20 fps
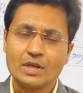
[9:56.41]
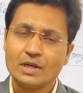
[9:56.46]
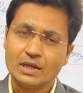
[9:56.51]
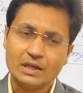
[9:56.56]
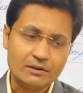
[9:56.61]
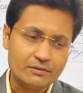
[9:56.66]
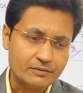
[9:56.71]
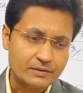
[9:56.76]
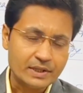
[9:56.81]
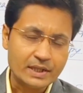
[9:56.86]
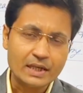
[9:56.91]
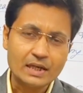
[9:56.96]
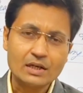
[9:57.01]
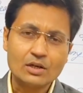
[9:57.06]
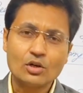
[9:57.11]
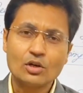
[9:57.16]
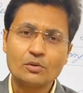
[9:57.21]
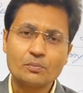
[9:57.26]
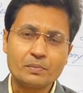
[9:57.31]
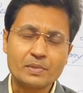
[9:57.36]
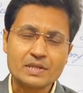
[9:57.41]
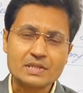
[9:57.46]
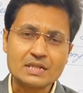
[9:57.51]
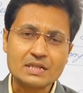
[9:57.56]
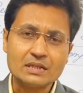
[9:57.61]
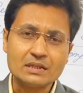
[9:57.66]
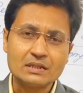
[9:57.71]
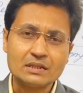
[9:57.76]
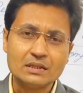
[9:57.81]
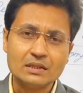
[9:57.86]
If they are not
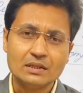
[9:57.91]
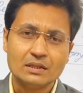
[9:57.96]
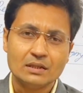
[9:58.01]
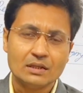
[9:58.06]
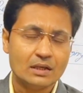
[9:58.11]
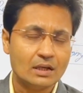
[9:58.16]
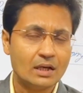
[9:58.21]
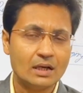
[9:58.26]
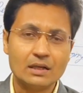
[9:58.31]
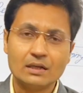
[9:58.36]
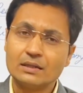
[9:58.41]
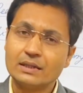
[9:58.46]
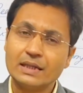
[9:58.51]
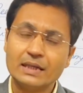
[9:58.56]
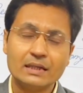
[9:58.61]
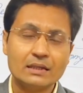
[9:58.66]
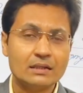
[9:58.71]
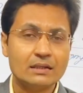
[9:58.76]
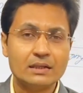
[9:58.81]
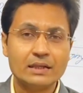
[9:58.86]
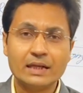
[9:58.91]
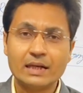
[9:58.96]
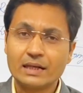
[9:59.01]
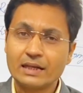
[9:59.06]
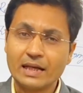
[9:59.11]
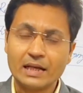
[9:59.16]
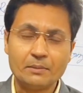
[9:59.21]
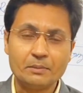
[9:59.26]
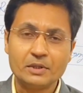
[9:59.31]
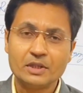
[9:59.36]
present, then there
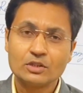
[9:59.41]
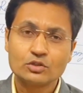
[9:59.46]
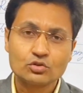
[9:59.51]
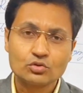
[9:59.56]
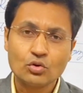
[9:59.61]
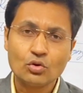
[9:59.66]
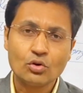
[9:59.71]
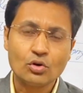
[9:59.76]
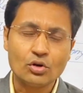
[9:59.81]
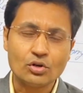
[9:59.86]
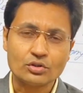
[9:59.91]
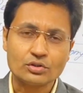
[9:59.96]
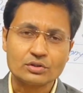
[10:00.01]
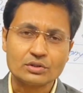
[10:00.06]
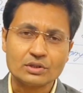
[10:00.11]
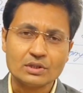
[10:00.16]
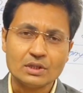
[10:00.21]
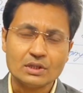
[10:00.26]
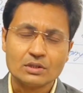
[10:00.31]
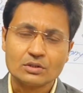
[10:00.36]
can be the show cause.